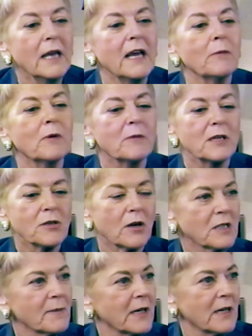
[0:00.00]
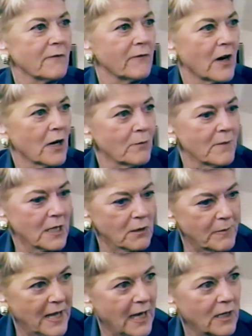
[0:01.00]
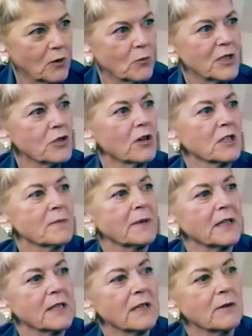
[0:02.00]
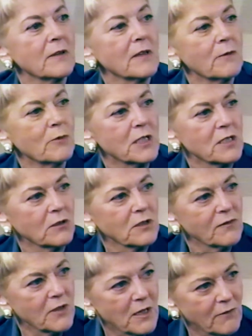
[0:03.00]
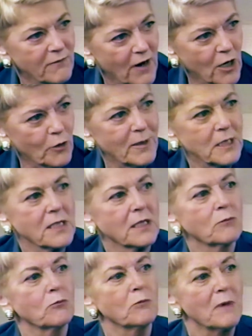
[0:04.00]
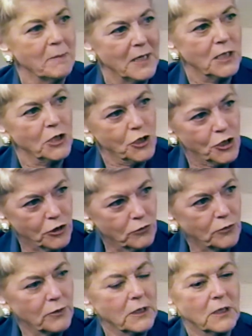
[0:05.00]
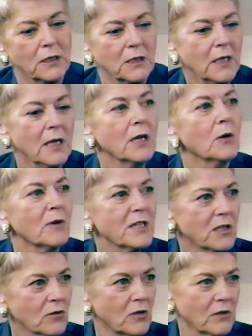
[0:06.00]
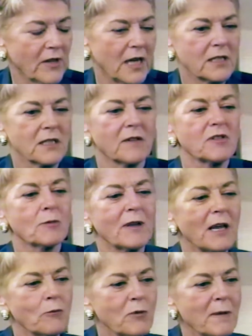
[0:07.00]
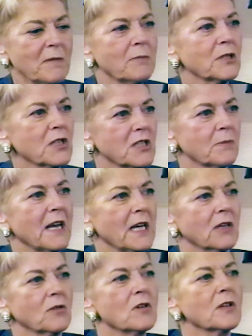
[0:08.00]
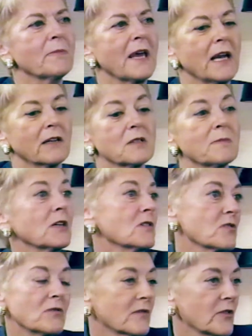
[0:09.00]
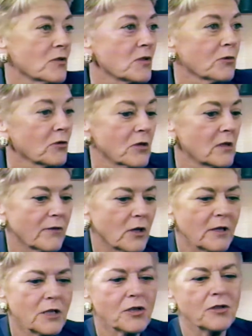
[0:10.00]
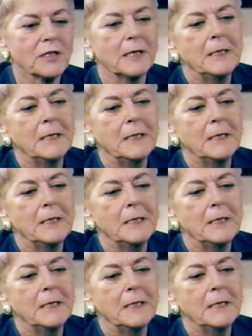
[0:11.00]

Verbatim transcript: And when we talked about an environmental panel, we talked about the, the result of the environment on women and children, and we did all that stuff. So we had women participating in all the panels because all of those were all of our issues.